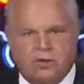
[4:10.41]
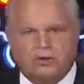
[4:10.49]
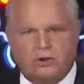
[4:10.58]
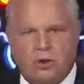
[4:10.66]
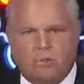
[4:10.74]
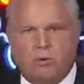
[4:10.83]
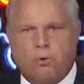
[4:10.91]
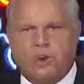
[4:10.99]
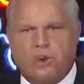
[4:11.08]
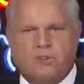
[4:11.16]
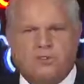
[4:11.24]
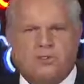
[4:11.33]
judicial
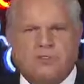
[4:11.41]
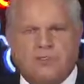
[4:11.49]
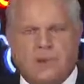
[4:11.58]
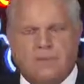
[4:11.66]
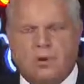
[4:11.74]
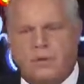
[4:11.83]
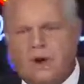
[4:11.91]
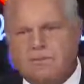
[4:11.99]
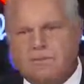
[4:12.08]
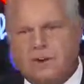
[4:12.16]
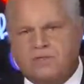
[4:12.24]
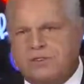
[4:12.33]
appointees that
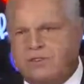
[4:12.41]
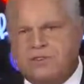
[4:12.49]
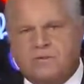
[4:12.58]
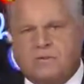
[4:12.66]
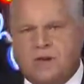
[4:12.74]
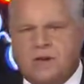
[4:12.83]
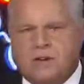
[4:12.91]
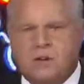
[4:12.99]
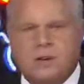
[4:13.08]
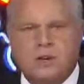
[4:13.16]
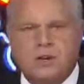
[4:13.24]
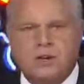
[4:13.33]
Democrat presidents have
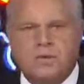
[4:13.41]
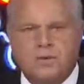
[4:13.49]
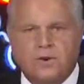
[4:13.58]
made